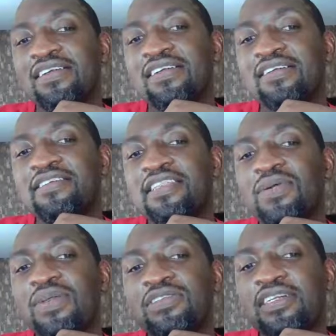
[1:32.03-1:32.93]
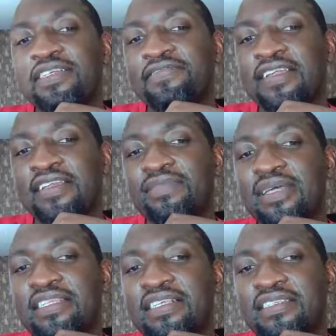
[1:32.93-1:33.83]
The queen is already defended, but
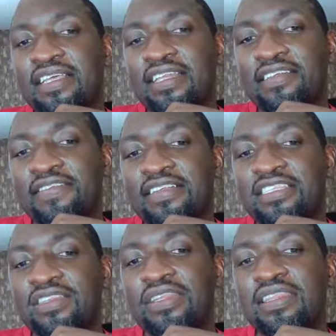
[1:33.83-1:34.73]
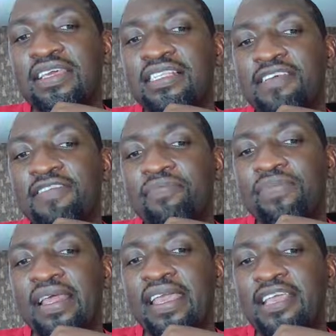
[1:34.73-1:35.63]
this is a second defense. The only thing is
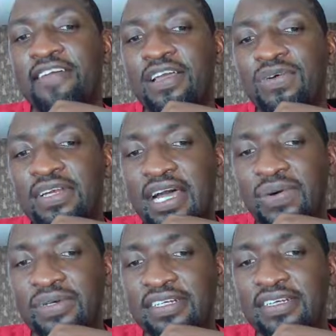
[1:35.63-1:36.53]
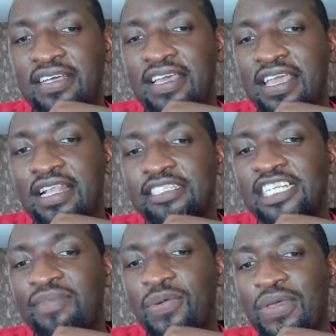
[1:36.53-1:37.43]
if I go down, he'll
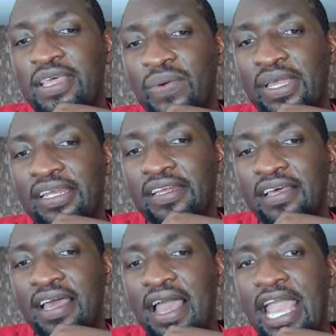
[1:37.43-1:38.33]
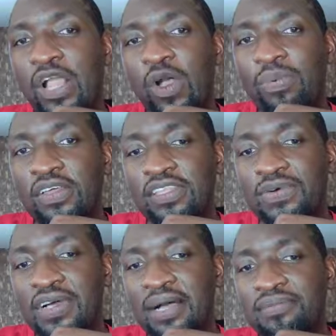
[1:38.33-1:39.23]
check me with the queen. I go up now, the
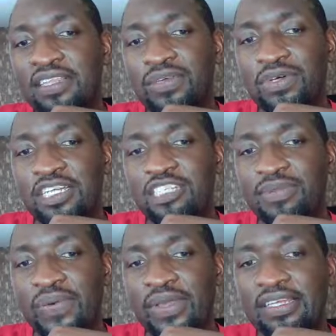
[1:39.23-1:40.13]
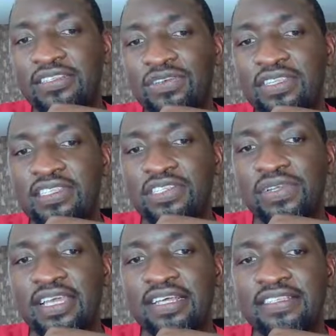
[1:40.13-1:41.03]
rook comes and the rook takes my queen. So this is the
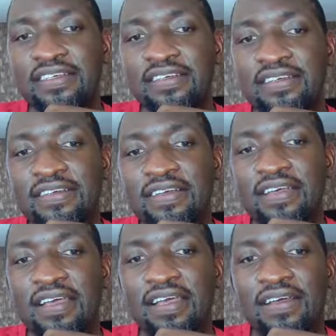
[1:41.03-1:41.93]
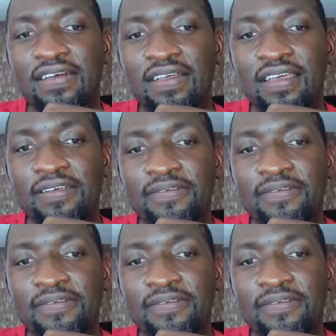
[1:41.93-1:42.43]
only answer. Okay.